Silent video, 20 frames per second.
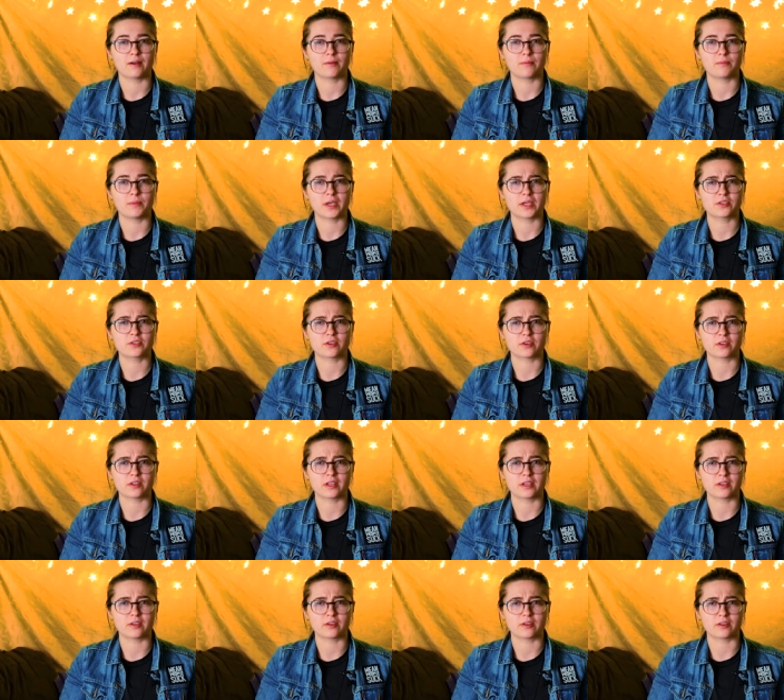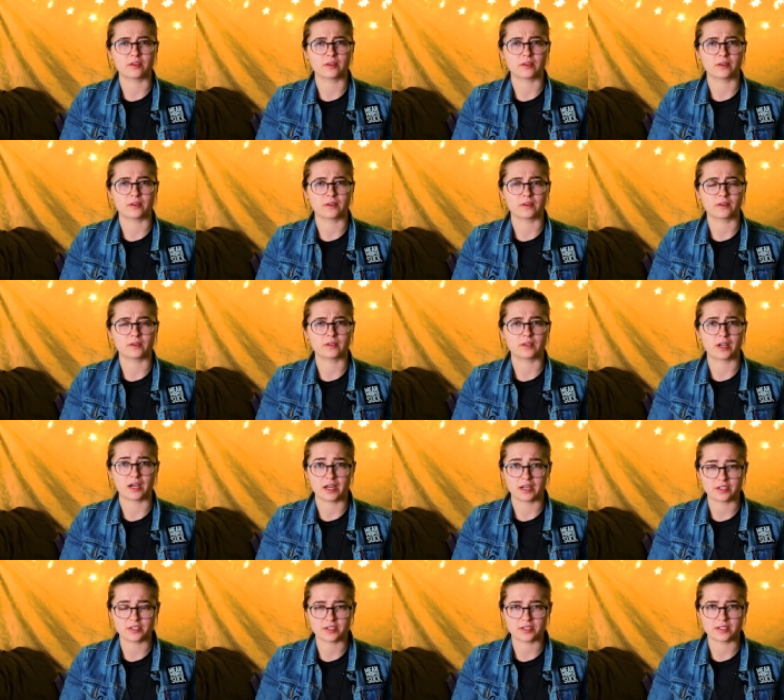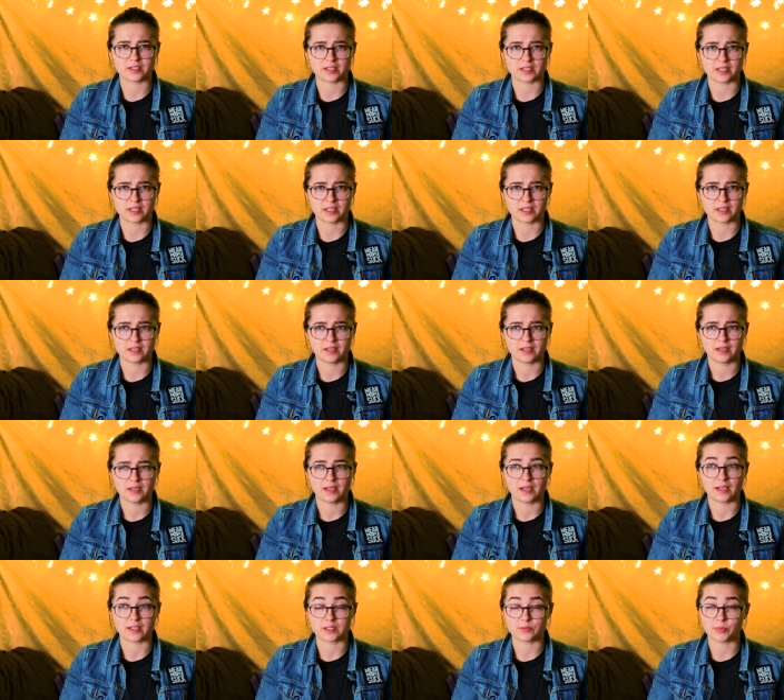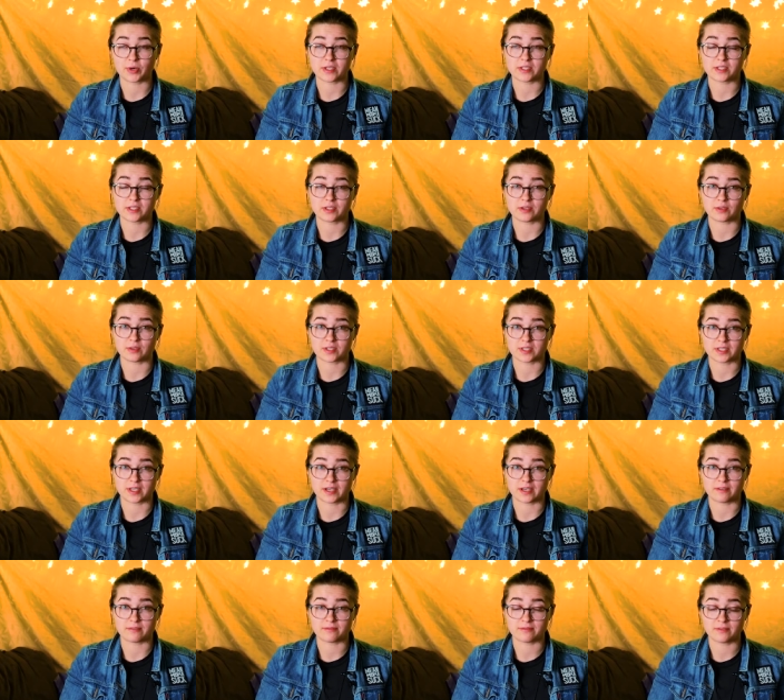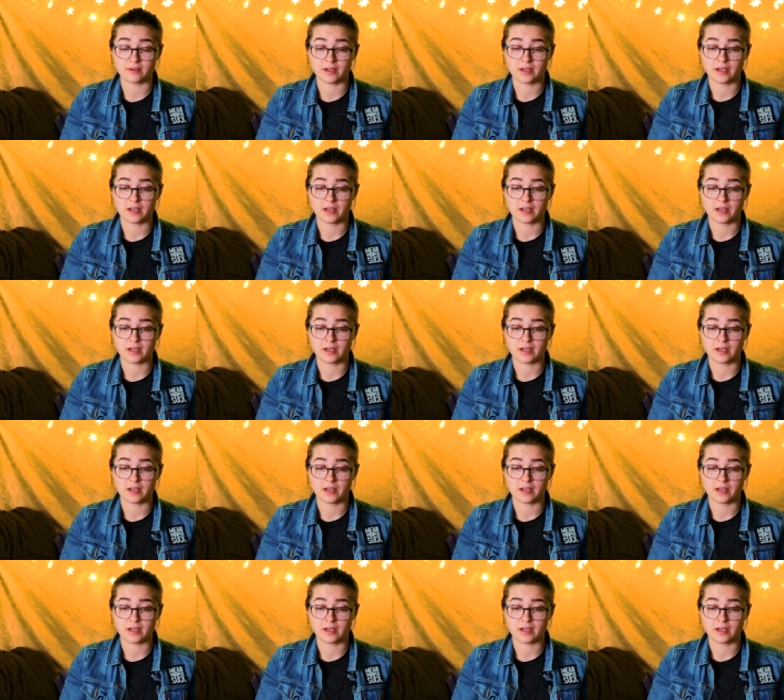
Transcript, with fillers: make sure that you're consciously expressing yourself